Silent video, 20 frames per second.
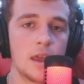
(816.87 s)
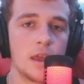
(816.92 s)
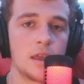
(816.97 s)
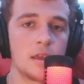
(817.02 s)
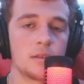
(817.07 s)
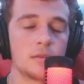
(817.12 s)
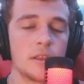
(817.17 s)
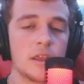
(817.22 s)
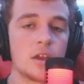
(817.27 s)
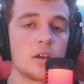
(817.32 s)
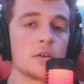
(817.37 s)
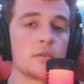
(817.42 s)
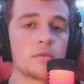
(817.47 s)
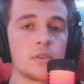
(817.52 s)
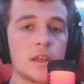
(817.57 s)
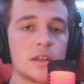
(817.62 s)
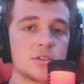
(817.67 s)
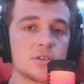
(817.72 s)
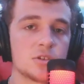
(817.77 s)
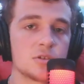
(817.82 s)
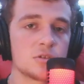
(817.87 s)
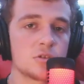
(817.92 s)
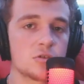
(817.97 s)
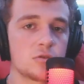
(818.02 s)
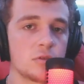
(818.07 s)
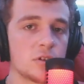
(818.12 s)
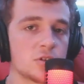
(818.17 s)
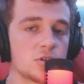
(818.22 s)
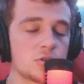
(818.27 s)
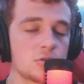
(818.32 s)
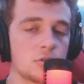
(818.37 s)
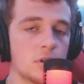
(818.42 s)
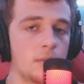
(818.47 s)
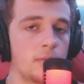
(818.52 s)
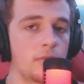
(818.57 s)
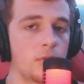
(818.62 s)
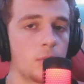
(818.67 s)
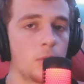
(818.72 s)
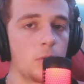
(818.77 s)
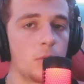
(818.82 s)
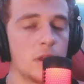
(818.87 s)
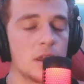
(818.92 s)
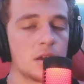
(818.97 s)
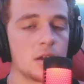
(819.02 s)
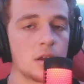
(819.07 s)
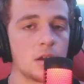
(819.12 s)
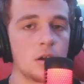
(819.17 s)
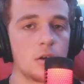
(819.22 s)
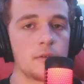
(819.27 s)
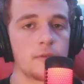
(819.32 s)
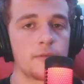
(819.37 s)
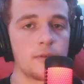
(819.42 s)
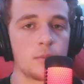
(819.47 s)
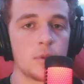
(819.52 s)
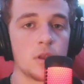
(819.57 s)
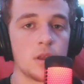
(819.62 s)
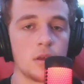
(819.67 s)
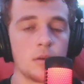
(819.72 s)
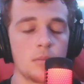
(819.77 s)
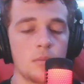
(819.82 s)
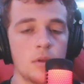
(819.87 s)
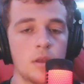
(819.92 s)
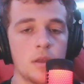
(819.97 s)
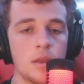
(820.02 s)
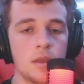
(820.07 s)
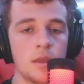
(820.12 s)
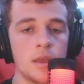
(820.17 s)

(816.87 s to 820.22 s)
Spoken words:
a League of Legends Twitch stream from a week ago from him.